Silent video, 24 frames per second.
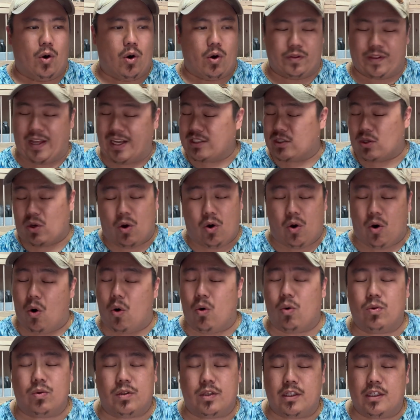That's the
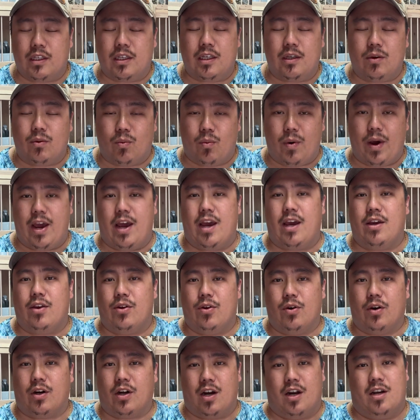only way
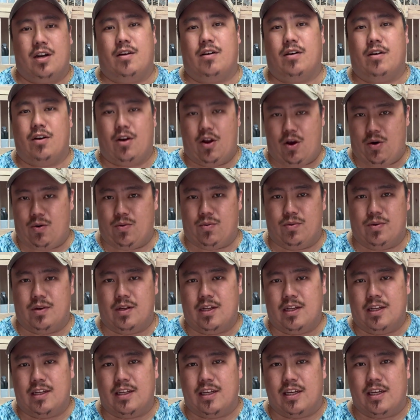you're gonna know
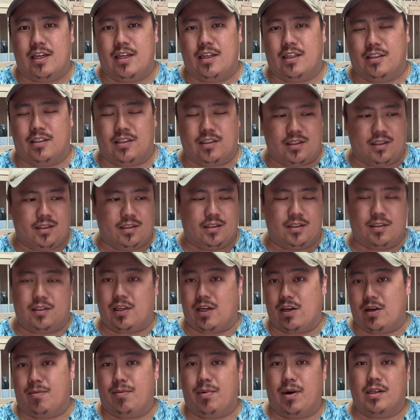is
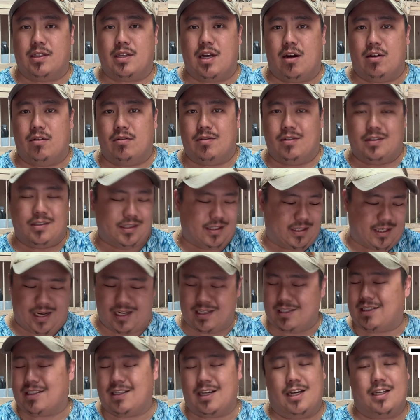send your birds out,
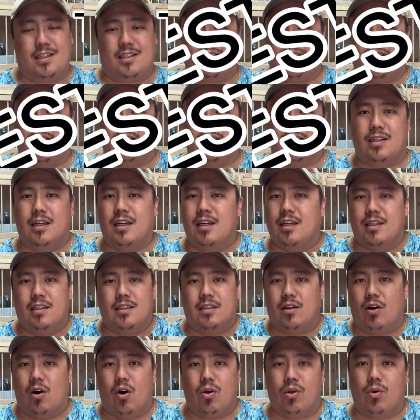test.
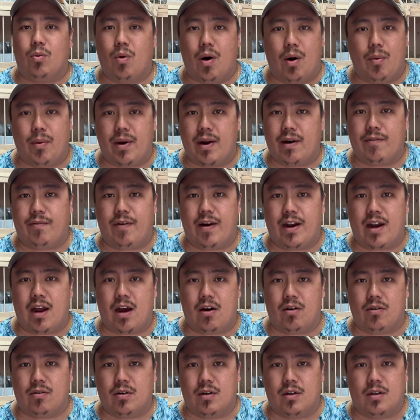Only one way to find
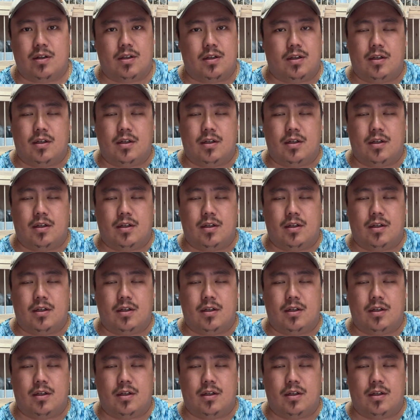out.